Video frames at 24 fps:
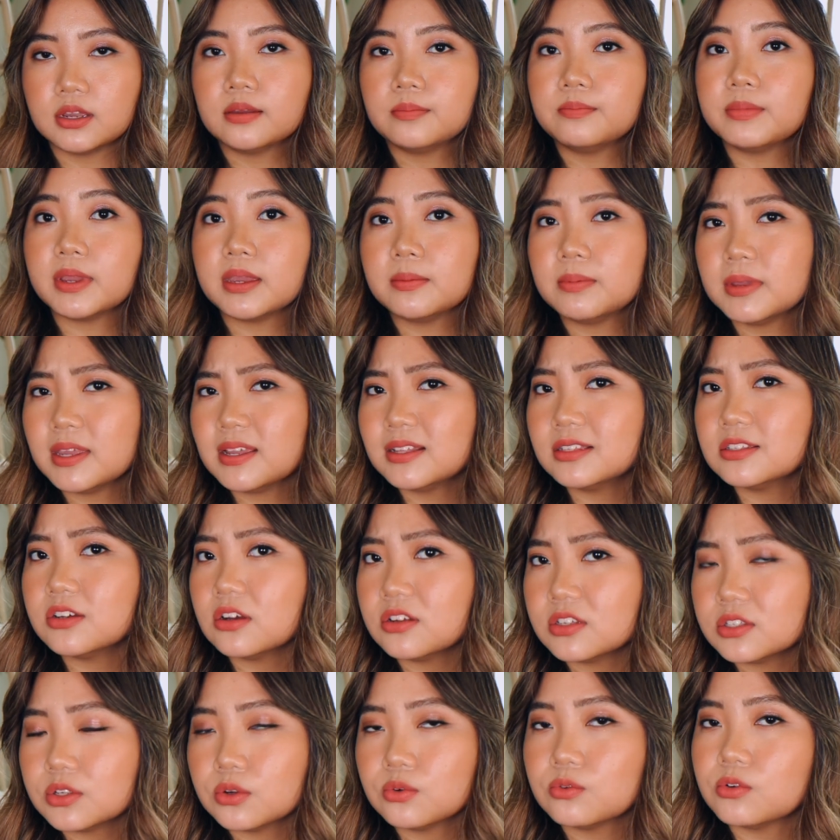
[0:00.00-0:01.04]
maybe it's
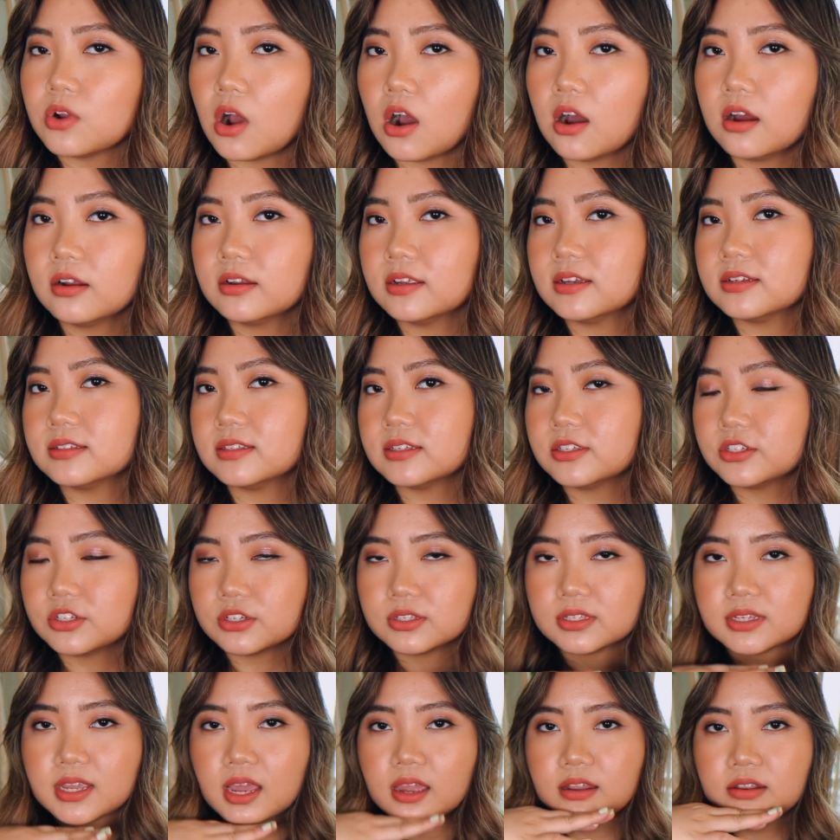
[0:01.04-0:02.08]
also not, because it's
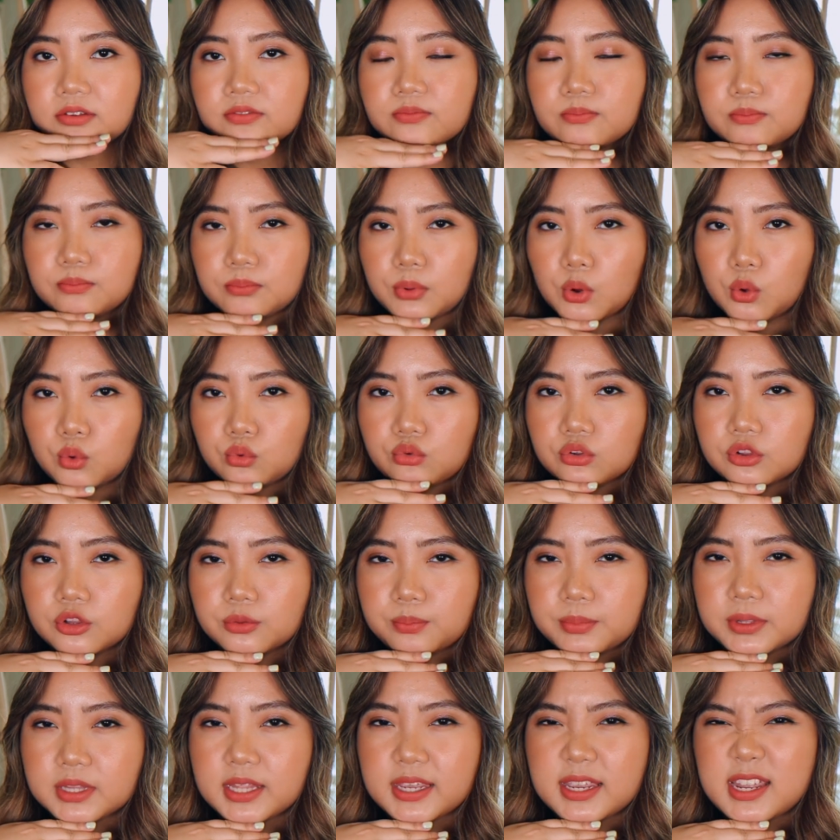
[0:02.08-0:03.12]
just kind of bold,
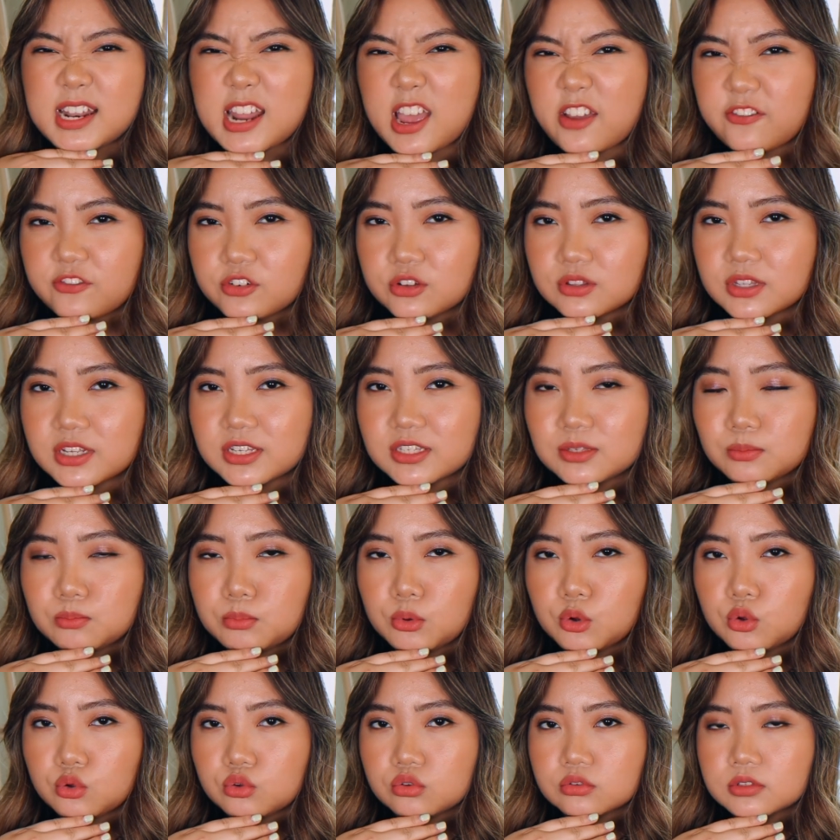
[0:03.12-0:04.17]
but like an effortless
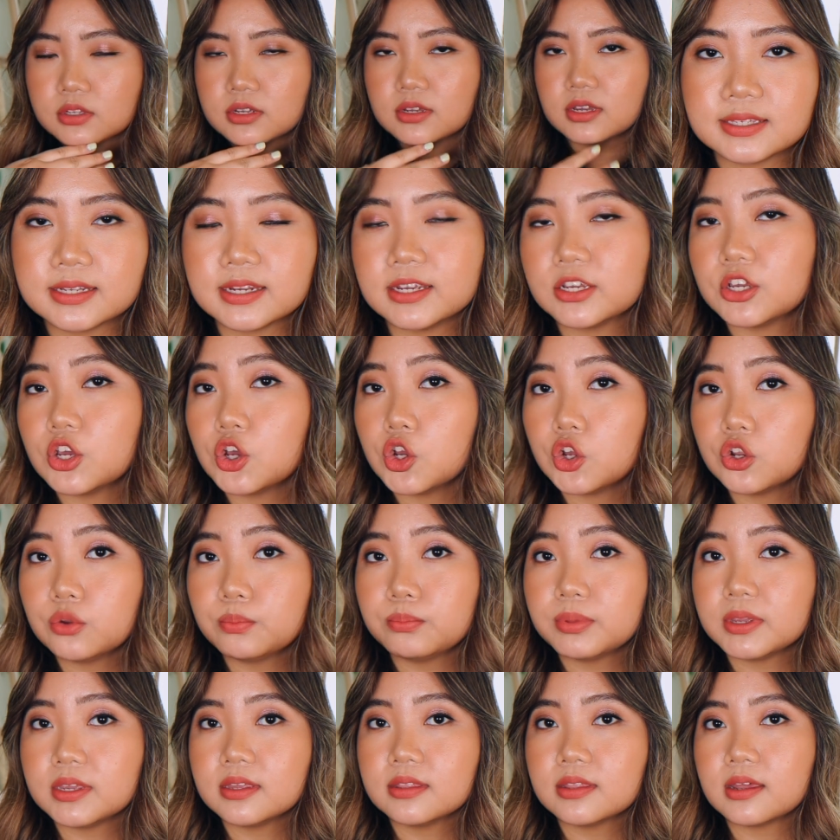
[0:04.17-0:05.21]
bold. And it could
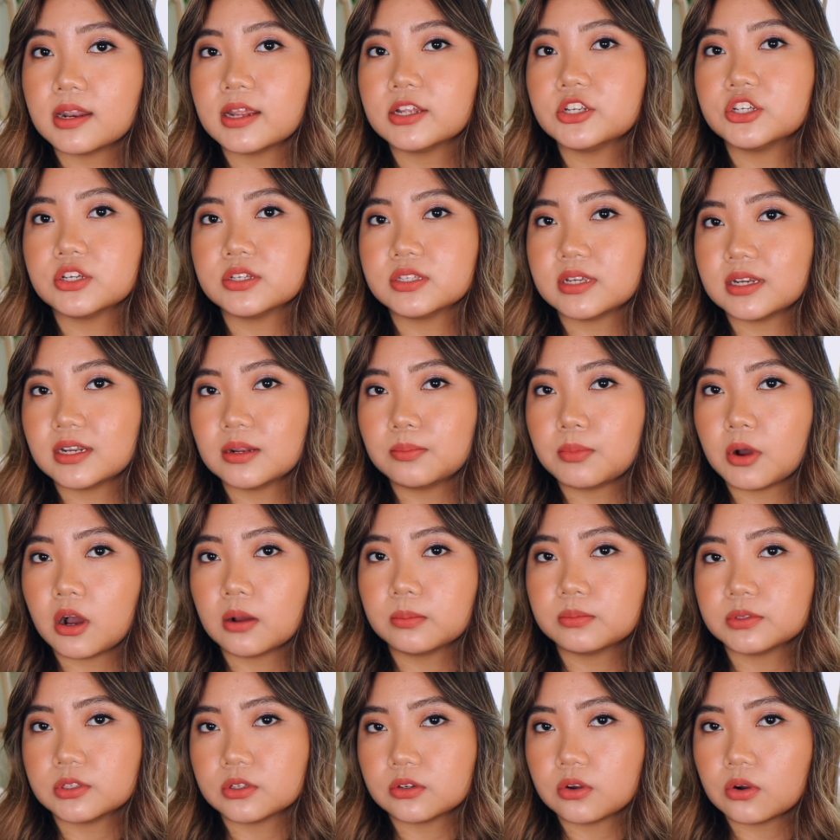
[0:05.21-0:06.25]
be that I just ate a
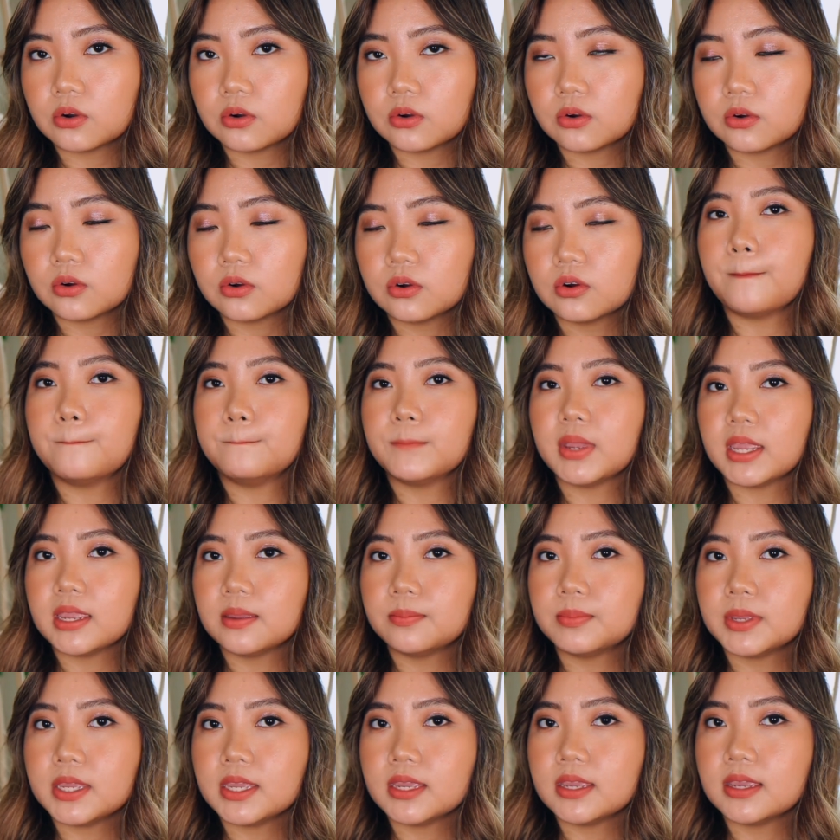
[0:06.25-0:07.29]
popsicle.
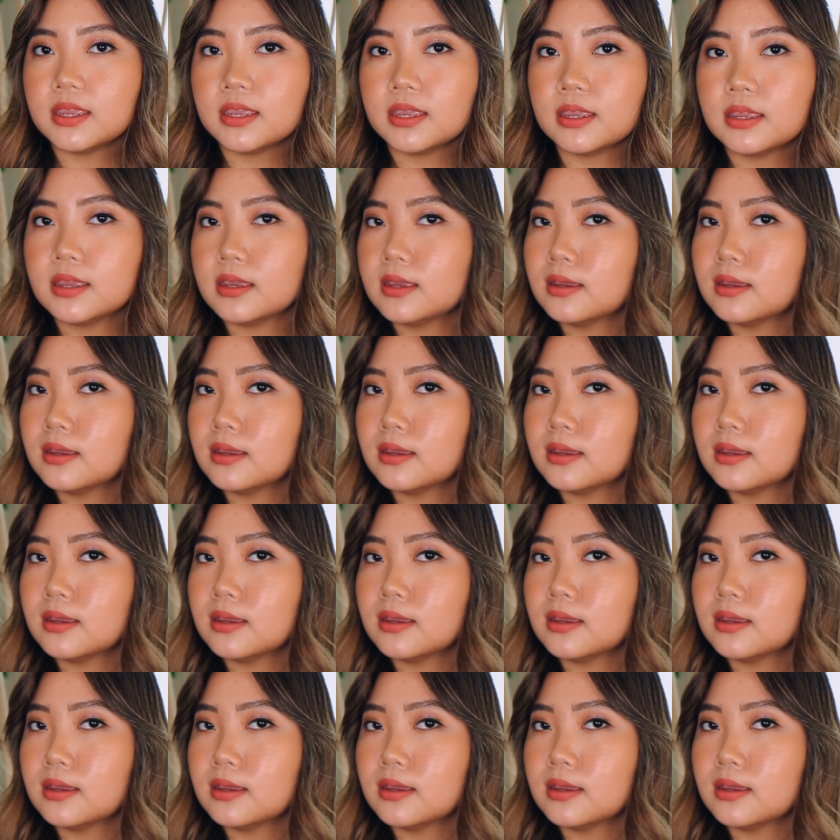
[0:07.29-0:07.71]
Maybe